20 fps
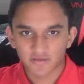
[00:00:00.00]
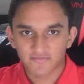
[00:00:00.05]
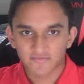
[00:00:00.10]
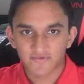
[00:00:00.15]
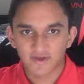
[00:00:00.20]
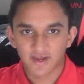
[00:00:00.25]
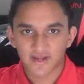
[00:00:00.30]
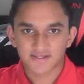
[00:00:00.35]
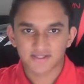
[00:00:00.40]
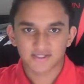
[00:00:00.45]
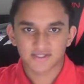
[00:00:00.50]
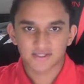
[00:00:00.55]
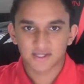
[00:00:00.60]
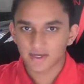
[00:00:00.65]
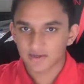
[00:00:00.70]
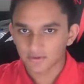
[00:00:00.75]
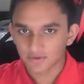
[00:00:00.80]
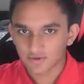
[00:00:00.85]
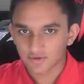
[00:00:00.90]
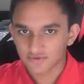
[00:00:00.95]
all the vets,
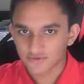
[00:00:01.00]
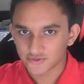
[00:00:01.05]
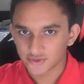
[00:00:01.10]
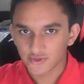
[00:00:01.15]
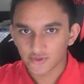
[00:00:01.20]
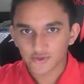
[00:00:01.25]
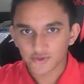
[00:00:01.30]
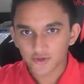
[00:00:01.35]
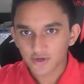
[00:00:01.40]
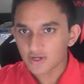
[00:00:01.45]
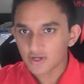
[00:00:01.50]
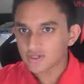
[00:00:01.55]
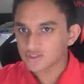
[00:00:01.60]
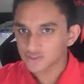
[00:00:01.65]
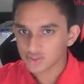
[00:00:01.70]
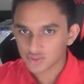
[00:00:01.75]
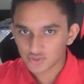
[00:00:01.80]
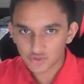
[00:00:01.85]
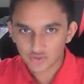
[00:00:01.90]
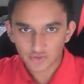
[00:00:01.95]
getting rid of Schroeder,
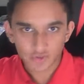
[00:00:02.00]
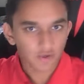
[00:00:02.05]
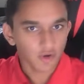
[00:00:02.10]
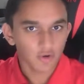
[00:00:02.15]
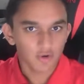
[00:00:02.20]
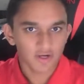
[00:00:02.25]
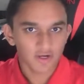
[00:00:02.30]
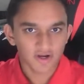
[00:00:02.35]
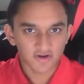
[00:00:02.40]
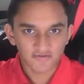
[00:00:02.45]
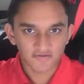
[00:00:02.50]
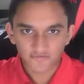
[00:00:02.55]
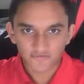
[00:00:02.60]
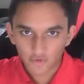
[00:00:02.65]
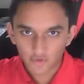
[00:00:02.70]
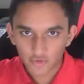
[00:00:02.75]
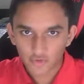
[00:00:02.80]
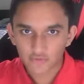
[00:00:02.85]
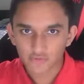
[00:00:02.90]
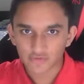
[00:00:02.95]
just going on a
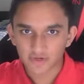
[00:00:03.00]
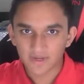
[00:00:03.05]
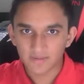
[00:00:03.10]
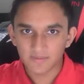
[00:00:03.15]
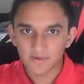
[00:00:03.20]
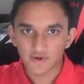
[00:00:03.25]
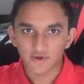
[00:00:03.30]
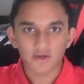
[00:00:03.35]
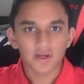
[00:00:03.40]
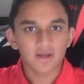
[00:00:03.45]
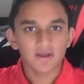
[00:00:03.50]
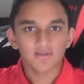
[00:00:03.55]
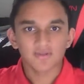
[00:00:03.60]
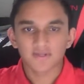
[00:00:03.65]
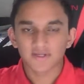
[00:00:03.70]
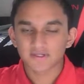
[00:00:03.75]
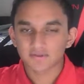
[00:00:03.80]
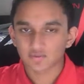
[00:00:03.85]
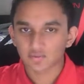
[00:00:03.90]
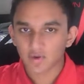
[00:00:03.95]
full rebuild.
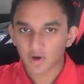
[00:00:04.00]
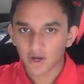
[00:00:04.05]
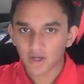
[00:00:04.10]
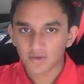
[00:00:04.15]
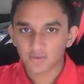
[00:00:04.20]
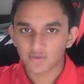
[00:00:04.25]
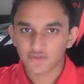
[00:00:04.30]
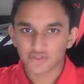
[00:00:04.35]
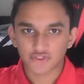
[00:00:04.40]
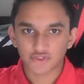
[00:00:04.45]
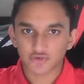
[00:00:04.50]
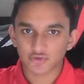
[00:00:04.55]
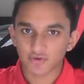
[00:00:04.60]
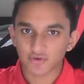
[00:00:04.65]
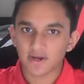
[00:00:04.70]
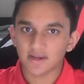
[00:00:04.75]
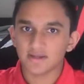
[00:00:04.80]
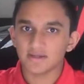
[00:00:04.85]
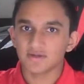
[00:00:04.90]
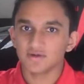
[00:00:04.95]
This run was
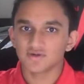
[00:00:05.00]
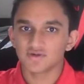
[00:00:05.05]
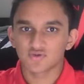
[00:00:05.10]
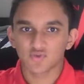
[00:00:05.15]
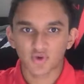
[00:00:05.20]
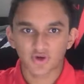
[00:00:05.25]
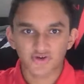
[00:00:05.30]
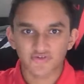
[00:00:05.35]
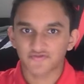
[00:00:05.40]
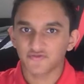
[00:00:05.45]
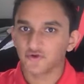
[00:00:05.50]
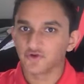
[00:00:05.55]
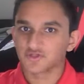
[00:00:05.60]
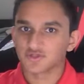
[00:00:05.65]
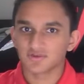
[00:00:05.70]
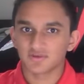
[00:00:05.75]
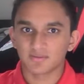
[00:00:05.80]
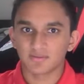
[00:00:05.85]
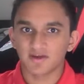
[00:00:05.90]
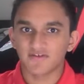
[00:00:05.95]
great. It was wonderful. It
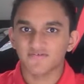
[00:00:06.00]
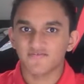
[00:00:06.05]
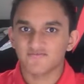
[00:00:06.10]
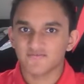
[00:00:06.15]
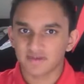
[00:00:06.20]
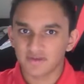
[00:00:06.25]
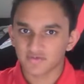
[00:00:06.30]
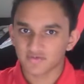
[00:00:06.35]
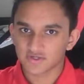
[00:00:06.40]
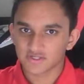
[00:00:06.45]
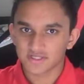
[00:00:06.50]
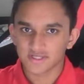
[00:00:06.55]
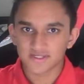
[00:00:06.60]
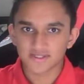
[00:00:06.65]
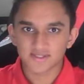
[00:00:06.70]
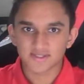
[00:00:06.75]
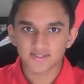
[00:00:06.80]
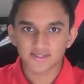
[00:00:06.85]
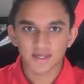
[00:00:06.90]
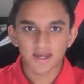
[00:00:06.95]
was one of my favorite
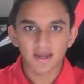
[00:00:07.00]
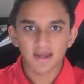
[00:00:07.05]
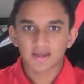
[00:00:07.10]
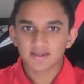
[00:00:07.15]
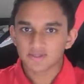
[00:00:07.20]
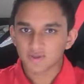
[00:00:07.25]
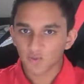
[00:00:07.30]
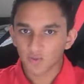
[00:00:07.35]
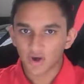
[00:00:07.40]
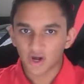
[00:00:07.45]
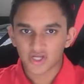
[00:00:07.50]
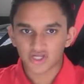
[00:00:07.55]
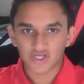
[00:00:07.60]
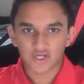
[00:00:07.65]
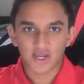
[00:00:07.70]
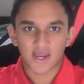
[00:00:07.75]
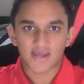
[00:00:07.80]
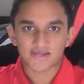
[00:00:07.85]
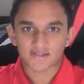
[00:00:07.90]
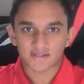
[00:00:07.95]
seasons to
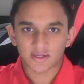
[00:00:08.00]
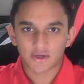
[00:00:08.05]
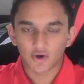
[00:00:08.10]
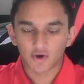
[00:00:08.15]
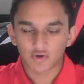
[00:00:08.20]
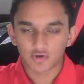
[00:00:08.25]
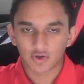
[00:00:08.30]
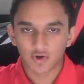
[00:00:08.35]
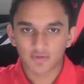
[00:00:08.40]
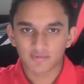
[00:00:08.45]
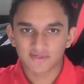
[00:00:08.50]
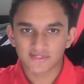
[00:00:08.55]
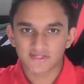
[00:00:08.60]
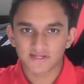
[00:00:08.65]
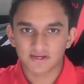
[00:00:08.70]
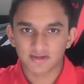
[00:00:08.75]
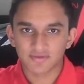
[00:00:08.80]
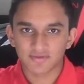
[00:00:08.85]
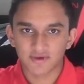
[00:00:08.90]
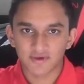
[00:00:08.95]
watch as an Oklahoma
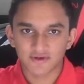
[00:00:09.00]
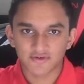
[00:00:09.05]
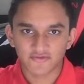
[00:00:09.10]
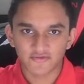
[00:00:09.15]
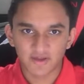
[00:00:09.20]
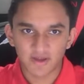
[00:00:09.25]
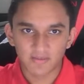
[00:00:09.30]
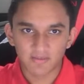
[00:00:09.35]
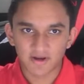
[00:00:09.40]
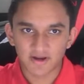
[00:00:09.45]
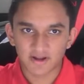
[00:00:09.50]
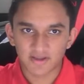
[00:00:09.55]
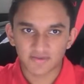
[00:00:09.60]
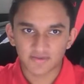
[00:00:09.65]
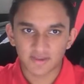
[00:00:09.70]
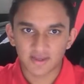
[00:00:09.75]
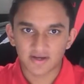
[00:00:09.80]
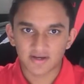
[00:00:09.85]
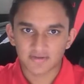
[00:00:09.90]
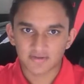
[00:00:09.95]
City Thunder fan. But
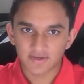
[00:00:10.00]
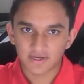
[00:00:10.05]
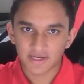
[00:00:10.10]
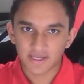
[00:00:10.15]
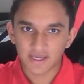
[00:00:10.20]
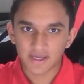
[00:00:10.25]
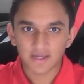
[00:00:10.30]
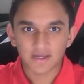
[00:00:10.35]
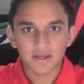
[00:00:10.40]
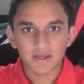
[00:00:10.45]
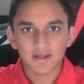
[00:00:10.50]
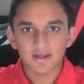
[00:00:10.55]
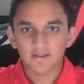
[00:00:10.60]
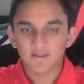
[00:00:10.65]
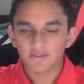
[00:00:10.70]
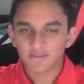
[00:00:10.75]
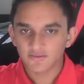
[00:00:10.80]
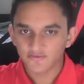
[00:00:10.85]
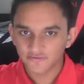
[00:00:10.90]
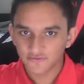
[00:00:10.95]
at the end of the day,
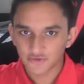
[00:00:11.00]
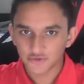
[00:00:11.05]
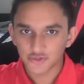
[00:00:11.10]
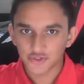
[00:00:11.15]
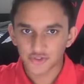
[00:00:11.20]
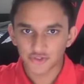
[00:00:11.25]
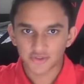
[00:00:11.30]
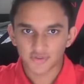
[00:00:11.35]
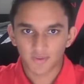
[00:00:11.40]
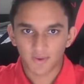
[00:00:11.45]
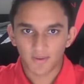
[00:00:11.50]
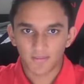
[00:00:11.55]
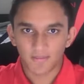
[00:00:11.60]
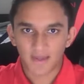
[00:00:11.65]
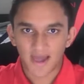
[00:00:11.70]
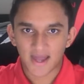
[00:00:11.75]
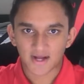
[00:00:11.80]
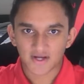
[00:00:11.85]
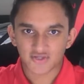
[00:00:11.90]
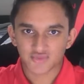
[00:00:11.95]
the future is
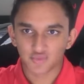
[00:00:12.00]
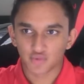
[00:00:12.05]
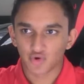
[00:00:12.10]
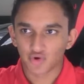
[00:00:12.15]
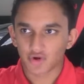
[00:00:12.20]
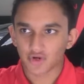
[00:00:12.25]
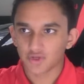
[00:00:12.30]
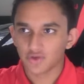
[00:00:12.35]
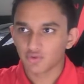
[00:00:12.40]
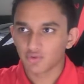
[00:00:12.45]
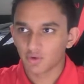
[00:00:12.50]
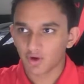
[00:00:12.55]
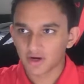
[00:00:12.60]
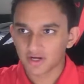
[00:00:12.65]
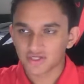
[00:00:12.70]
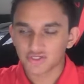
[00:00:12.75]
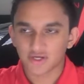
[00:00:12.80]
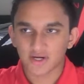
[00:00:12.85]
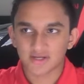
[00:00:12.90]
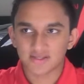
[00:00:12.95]
what matters more. You
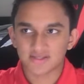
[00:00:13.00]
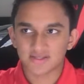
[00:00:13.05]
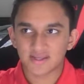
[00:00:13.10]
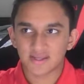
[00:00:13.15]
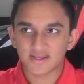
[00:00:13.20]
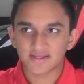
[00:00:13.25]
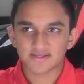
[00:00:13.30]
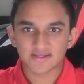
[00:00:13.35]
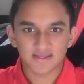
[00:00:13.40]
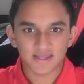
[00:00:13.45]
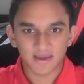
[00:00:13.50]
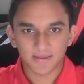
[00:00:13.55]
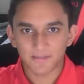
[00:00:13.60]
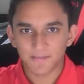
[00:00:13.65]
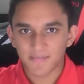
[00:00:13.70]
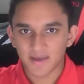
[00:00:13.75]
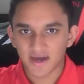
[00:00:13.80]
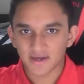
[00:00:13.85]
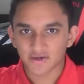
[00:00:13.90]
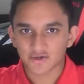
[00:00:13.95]
want to try to tank to
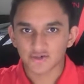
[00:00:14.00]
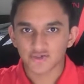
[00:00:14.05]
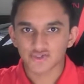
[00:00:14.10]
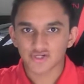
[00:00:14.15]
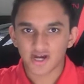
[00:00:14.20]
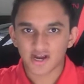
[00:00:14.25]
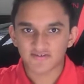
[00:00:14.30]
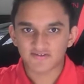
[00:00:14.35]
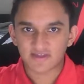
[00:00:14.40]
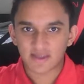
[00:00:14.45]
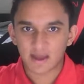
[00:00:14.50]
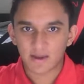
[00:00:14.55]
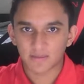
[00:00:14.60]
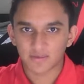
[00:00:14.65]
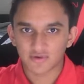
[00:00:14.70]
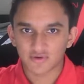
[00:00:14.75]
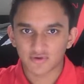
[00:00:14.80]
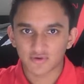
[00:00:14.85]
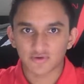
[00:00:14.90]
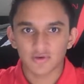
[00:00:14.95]
get better draft
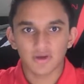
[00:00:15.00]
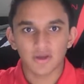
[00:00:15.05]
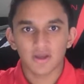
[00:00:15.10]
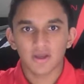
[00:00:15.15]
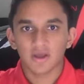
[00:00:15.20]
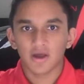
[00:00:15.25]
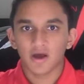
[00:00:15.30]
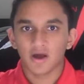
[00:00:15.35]
capital,